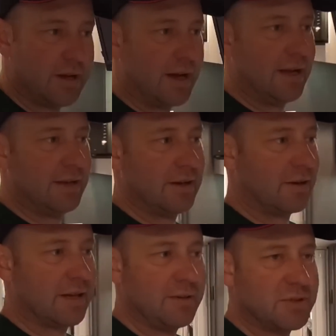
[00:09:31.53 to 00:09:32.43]
and
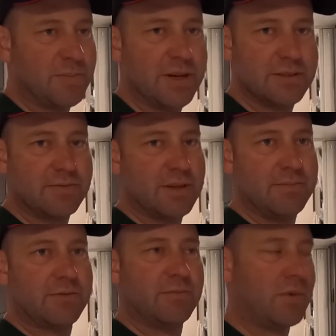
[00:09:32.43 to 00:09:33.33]
I keep spares of
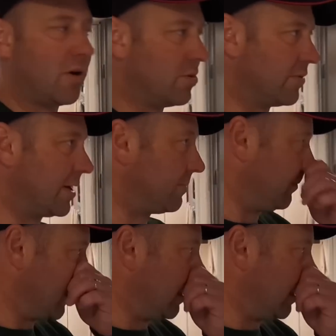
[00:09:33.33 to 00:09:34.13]
them from my old van.